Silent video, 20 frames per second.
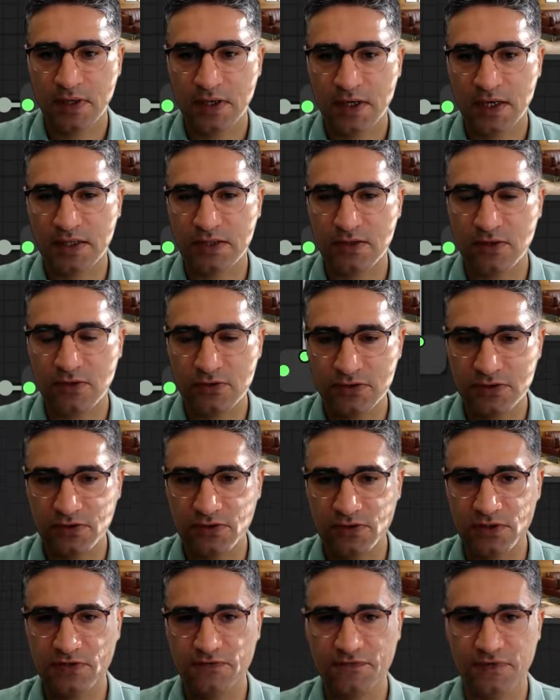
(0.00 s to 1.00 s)
and
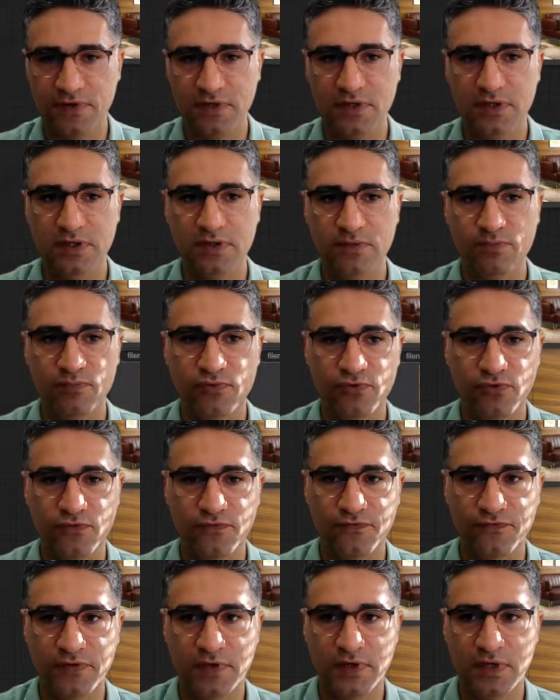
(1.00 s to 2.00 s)
also it will
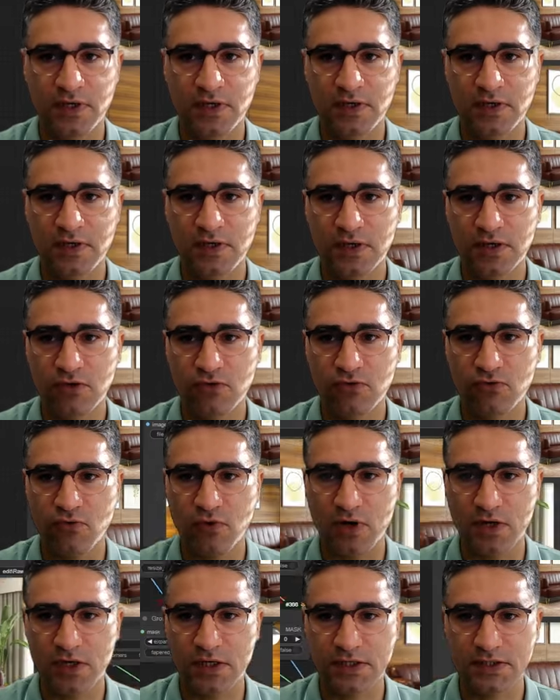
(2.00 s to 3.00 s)
improve the
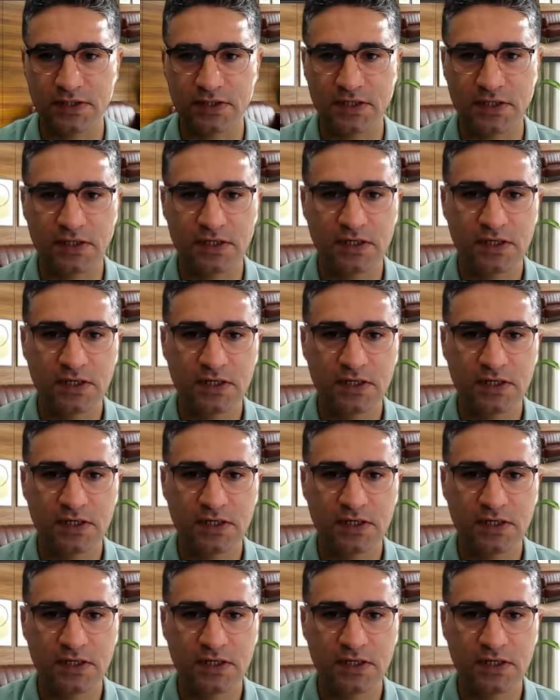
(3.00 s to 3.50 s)
quality.